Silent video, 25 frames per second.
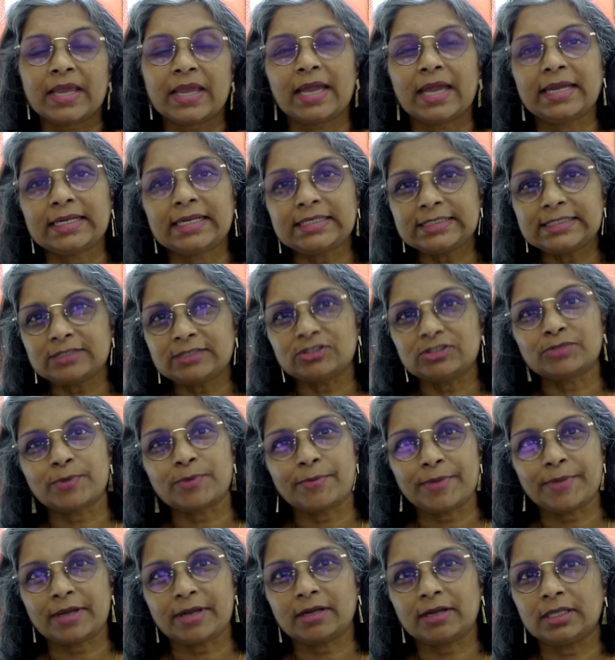and as I was
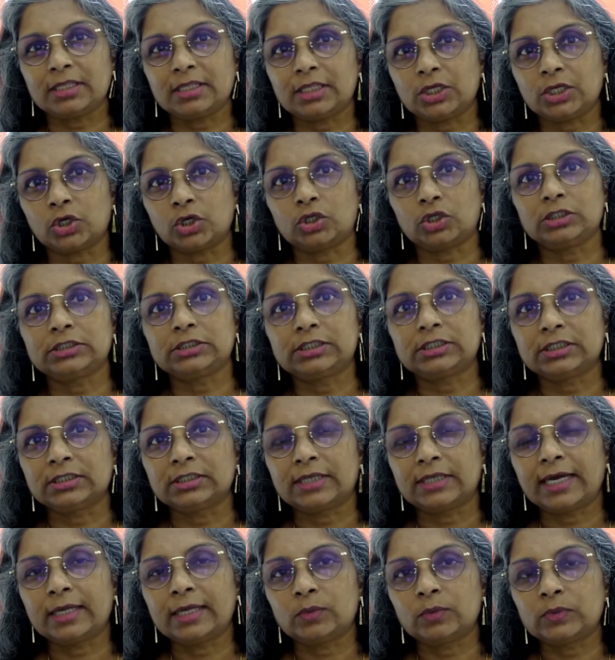preparing the
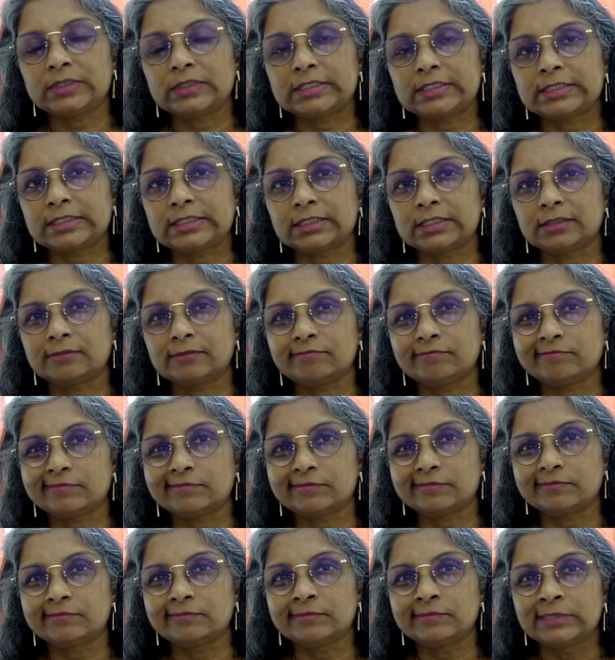altar I was
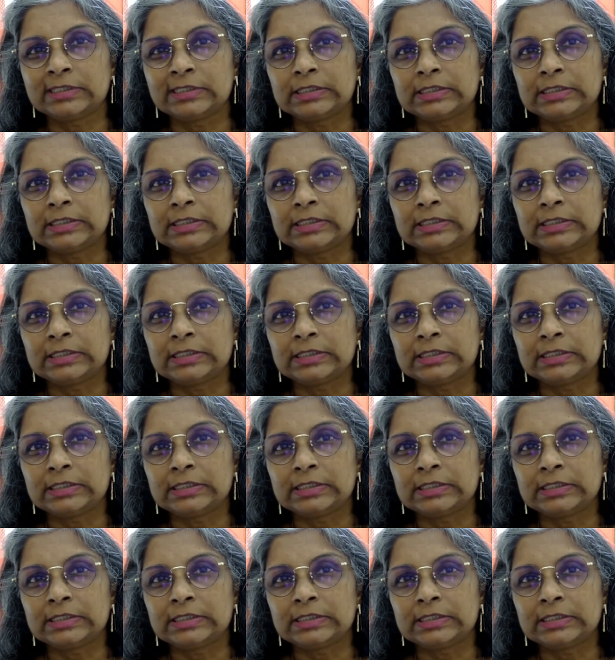um,